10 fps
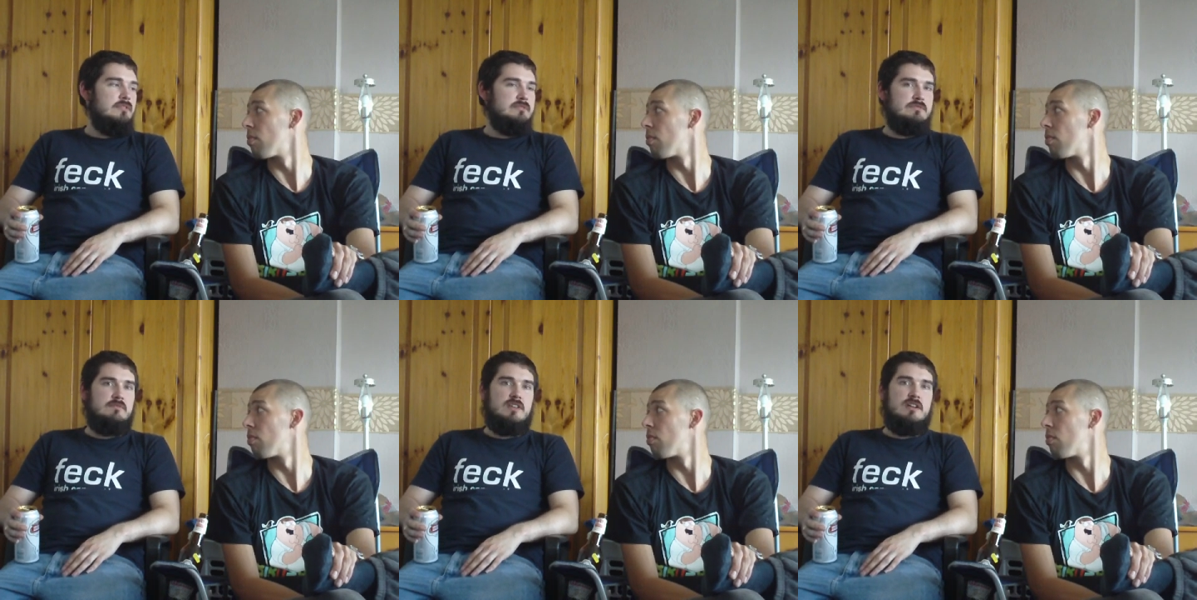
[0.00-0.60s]
Speaker 1: be
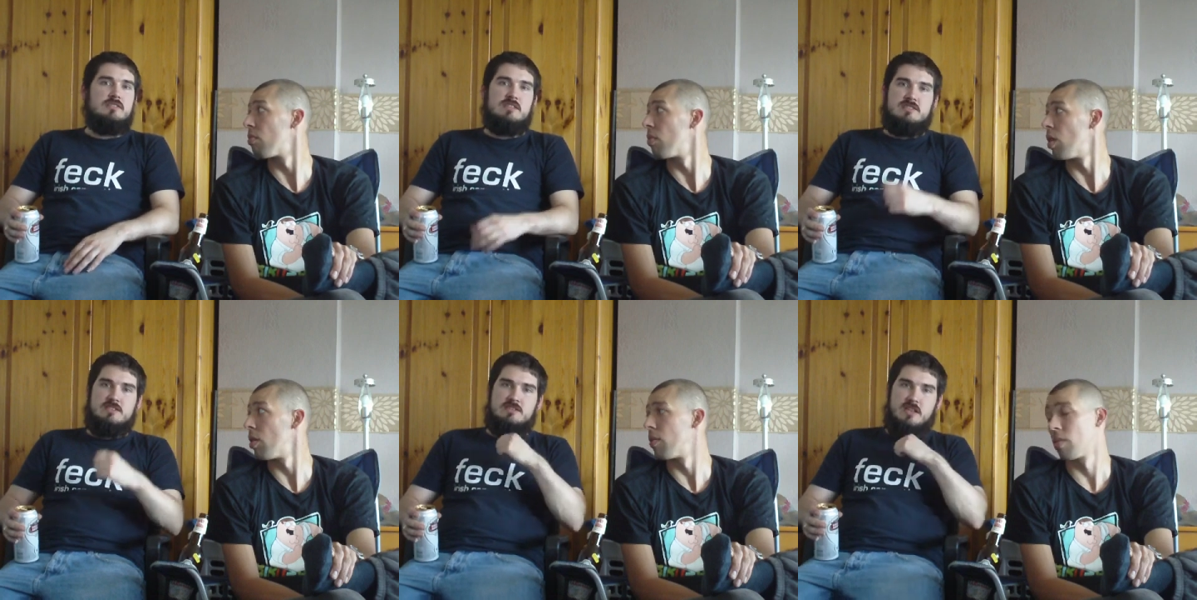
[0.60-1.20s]
honest with you.
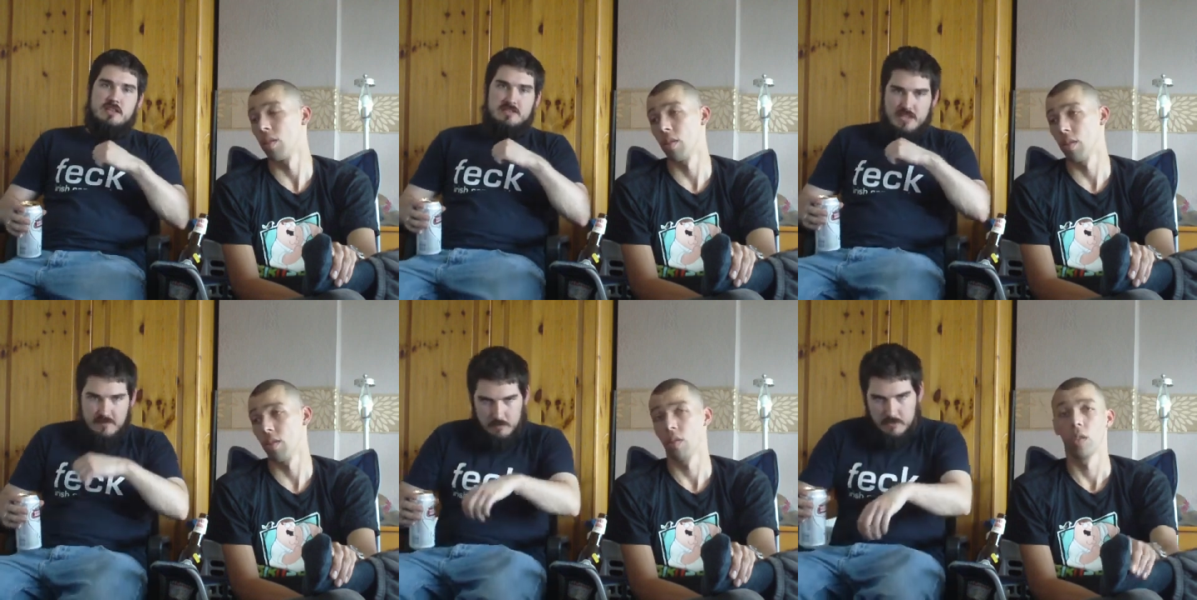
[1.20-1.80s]
This is uh,
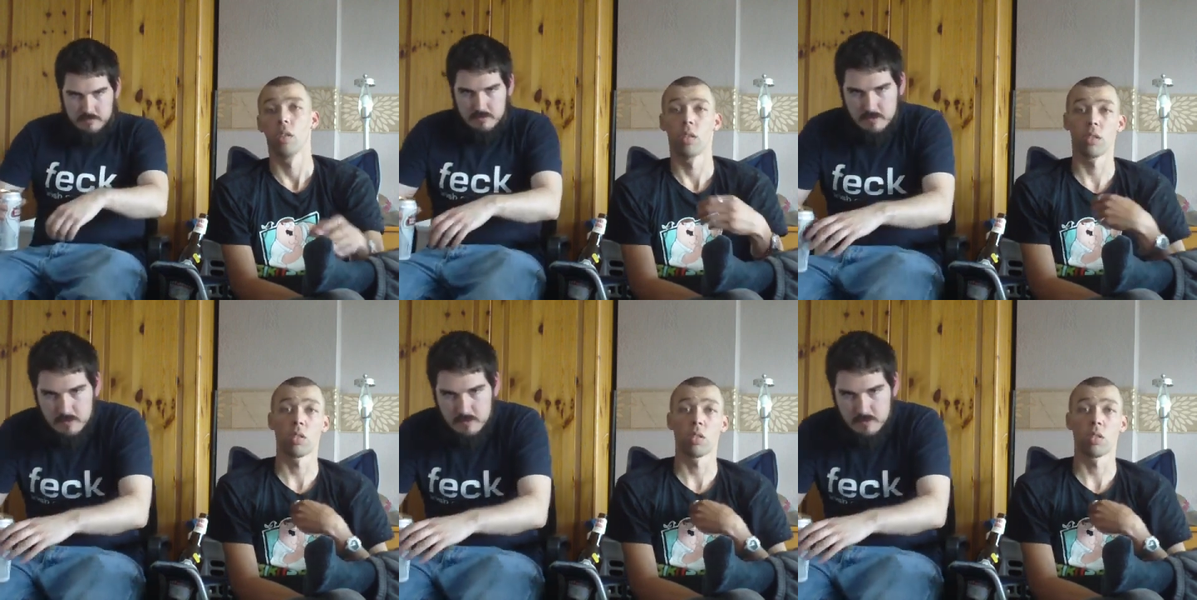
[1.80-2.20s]
Steve 1.